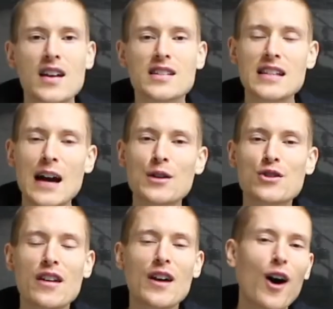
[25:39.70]
So now we'll
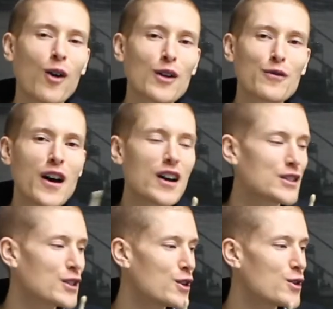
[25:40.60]
try the whole of verse
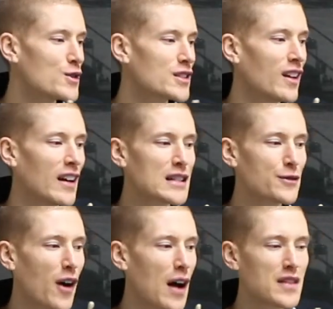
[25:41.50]
2, so lines
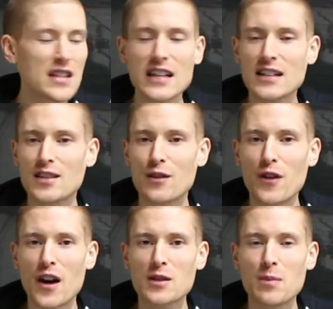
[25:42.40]
5 and 6 of the
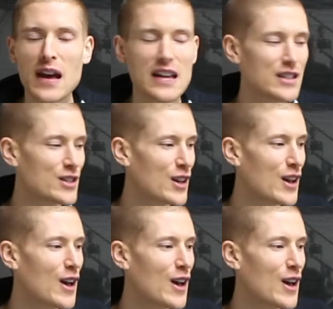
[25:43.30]
first page.